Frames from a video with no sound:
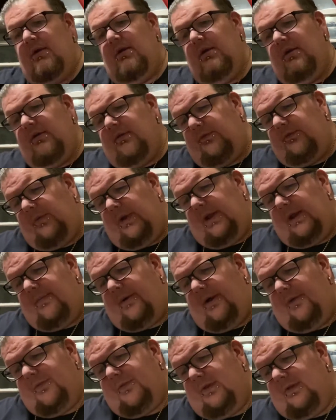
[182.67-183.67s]
Let's read
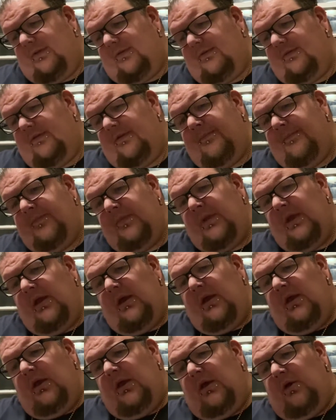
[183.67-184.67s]
about this.
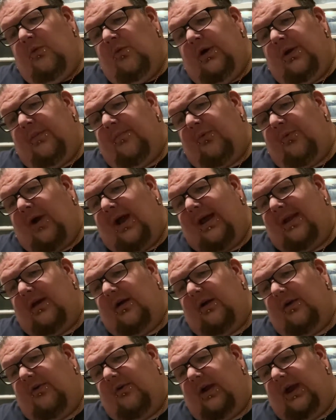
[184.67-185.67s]
When Brett
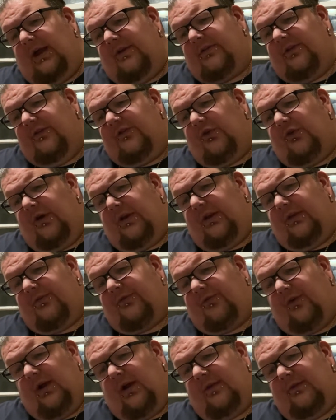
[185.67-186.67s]
agreed to join his
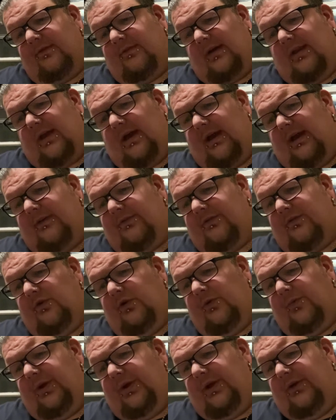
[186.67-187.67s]
friends on a high school
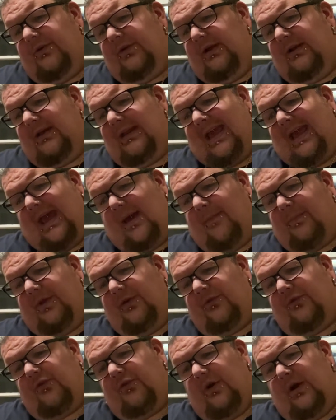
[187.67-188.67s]
reunion camping
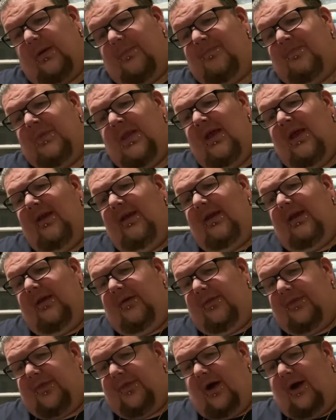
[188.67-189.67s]
trip, he
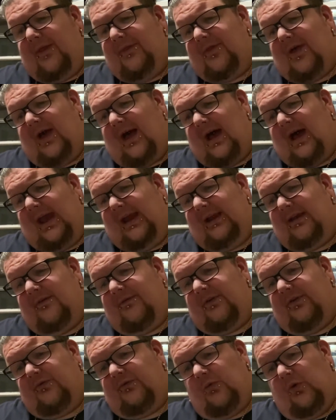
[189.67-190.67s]
thought the height of
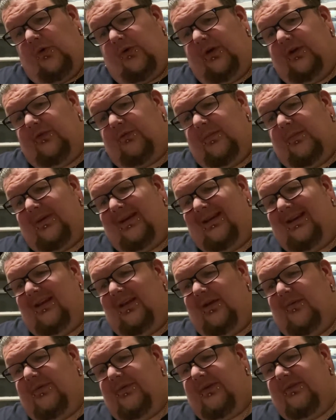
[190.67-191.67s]
his worries would be dealing
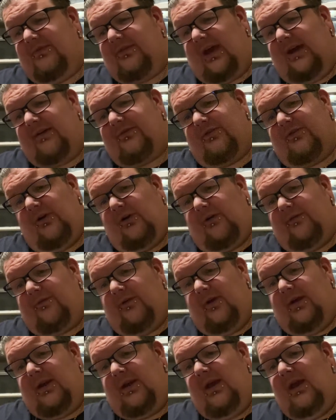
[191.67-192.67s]
with his
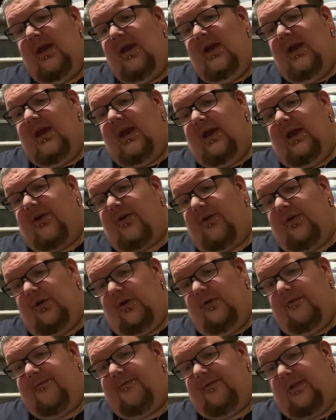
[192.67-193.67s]
ex-girlfriend and her new
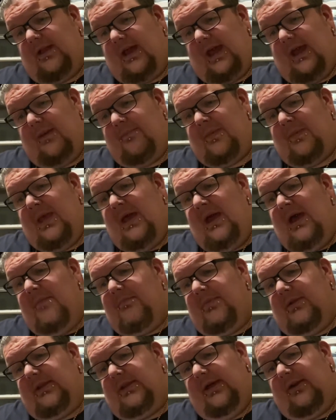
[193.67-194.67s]
flame.
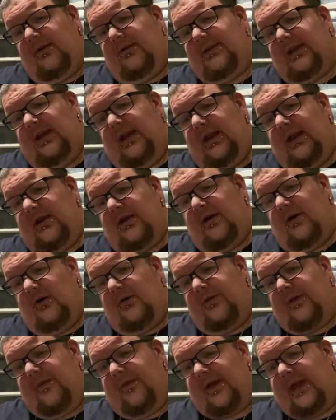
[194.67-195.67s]
But little did he know
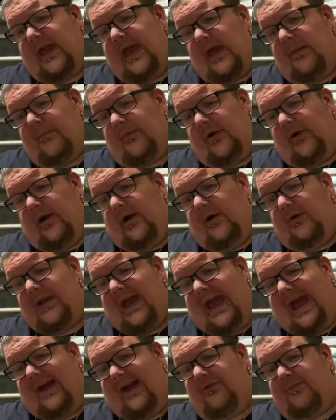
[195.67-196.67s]
that the campground,
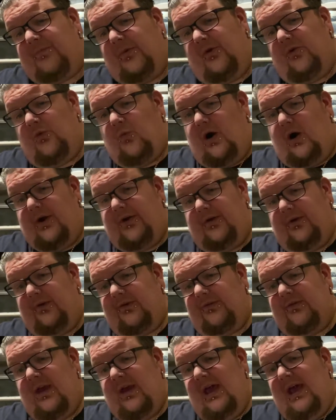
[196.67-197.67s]
Ashburn
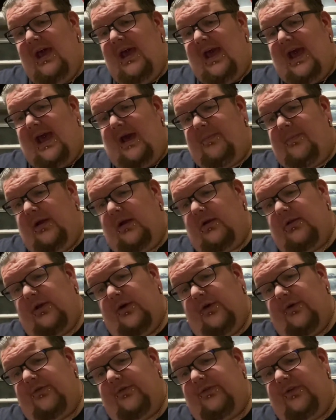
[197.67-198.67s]
Waters, had been
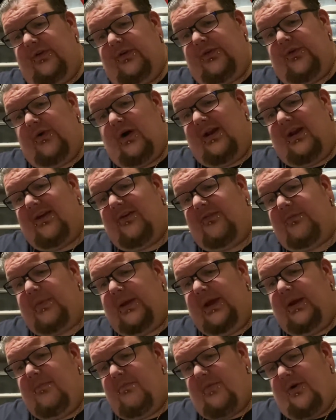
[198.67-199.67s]
closed due to
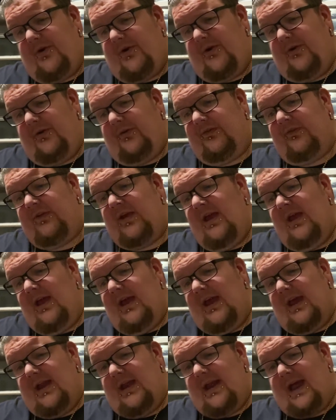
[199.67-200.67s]
unexplained murders,
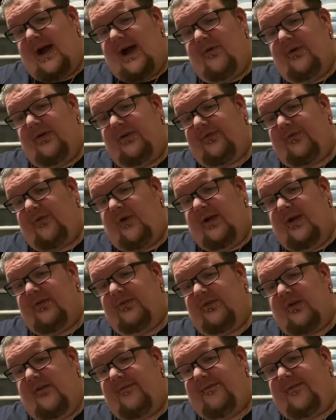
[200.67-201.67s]
and now his friends
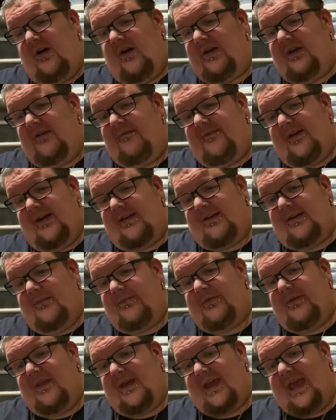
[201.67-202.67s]
are falling victim
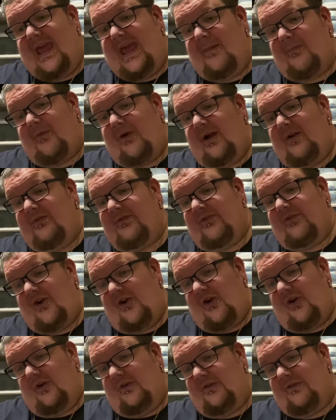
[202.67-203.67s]
to the campground's
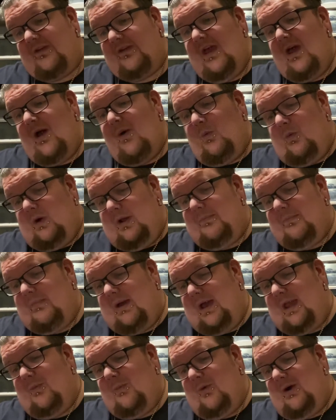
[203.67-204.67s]
curse, one
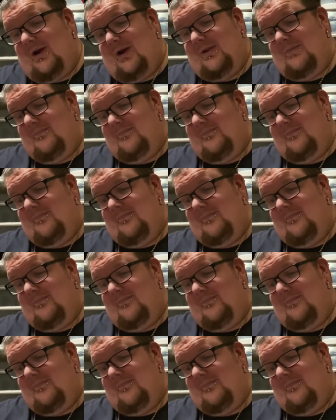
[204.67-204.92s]
by one.